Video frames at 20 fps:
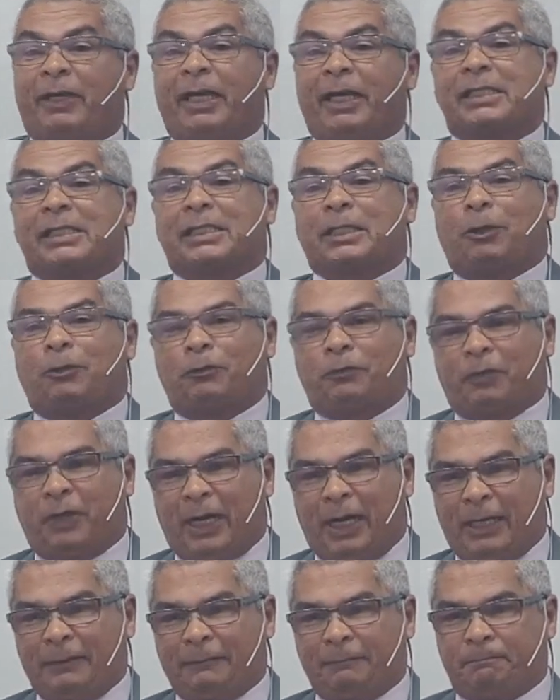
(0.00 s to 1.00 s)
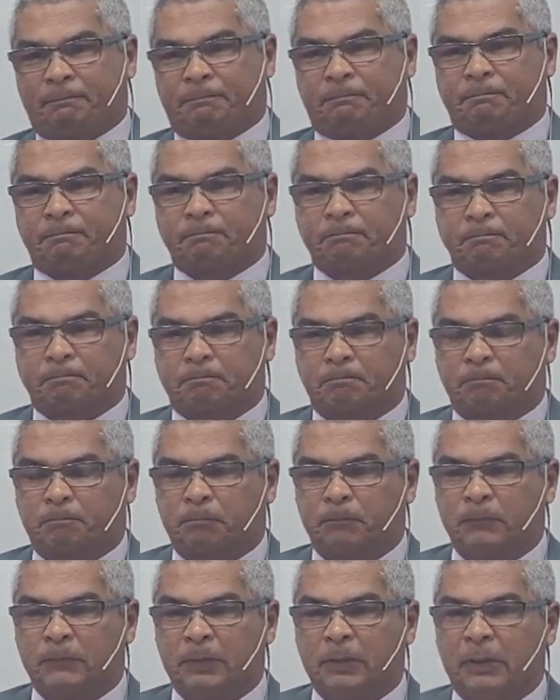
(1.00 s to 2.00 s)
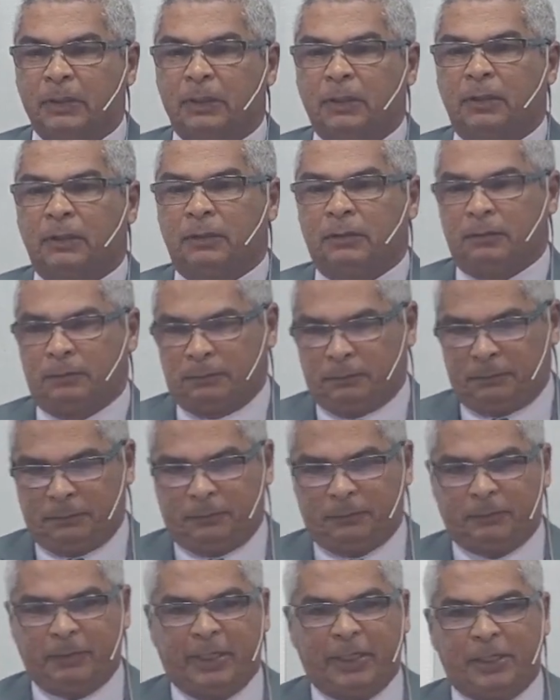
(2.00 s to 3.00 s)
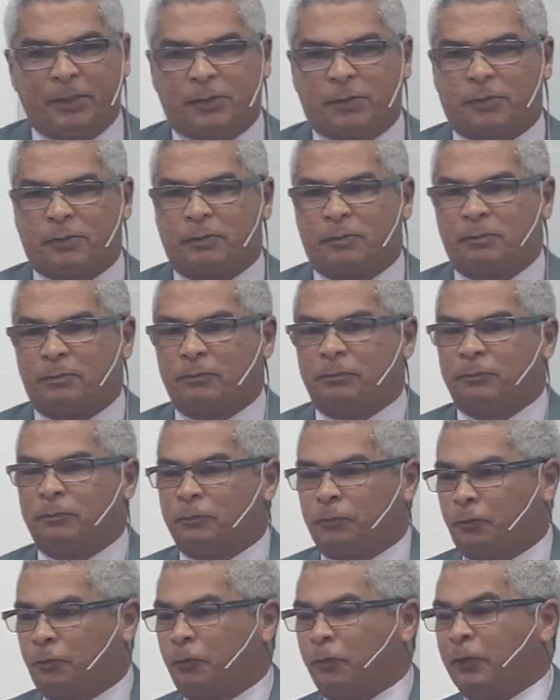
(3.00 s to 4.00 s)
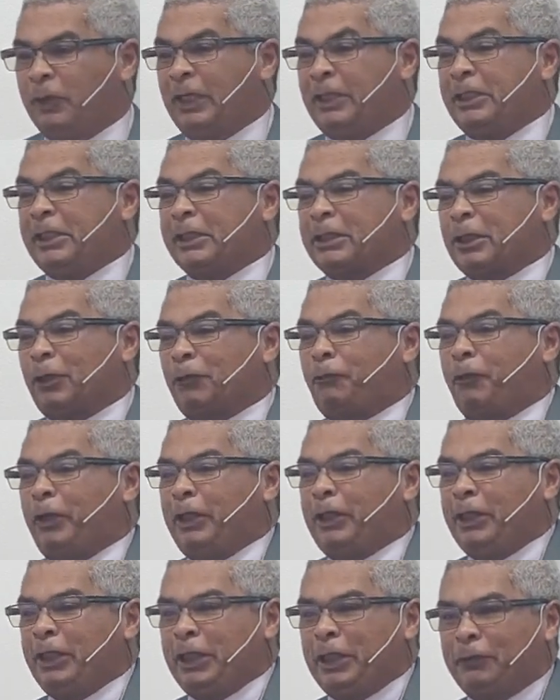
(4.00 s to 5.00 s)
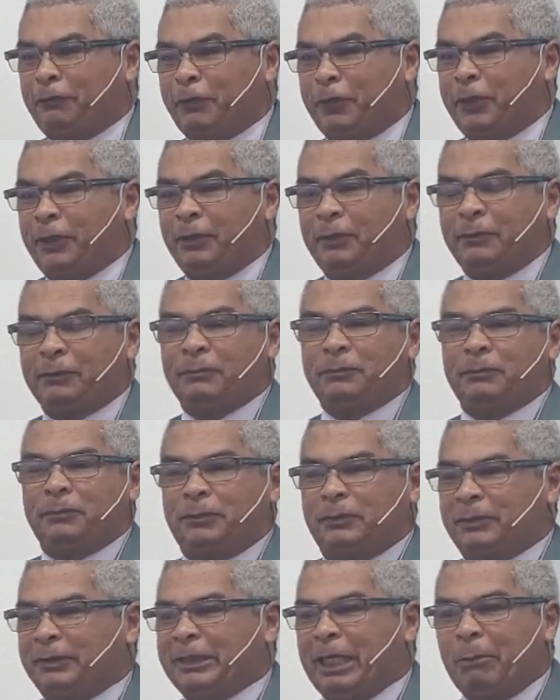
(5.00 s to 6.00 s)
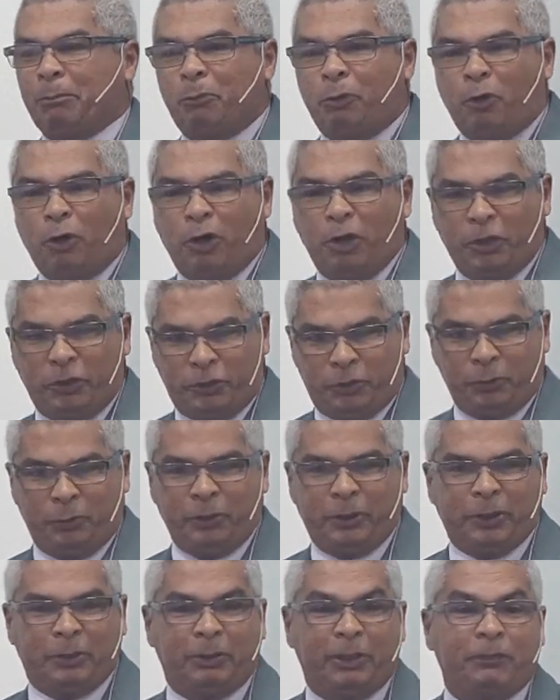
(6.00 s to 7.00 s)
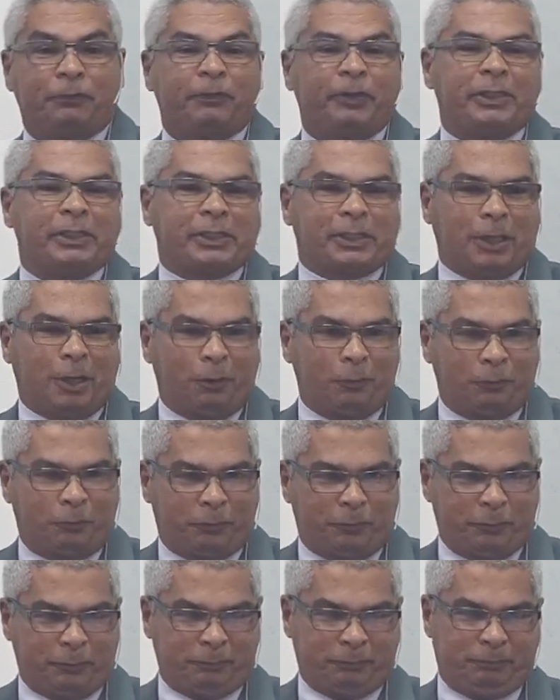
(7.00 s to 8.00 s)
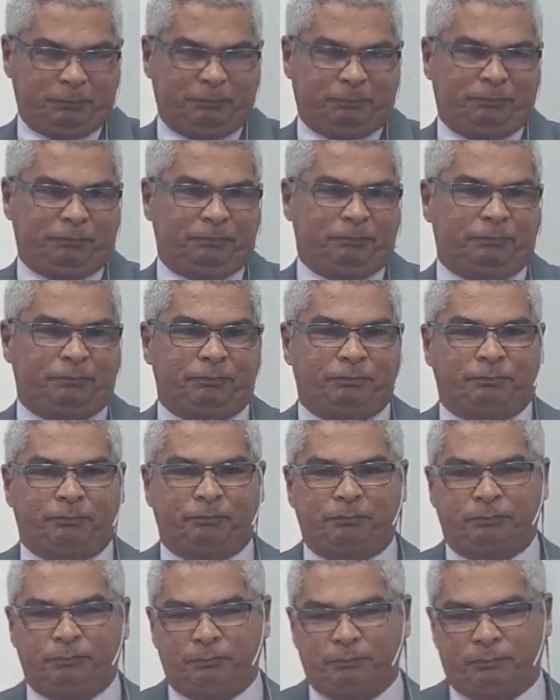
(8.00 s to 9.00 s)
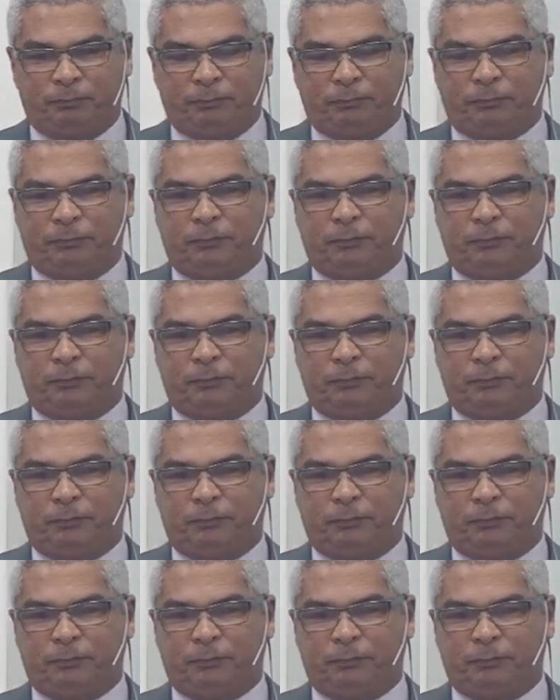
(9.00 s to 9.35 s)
Deliver is the same as to save, isn't it true? Somebody was delivered from death, or in other words, he was saved.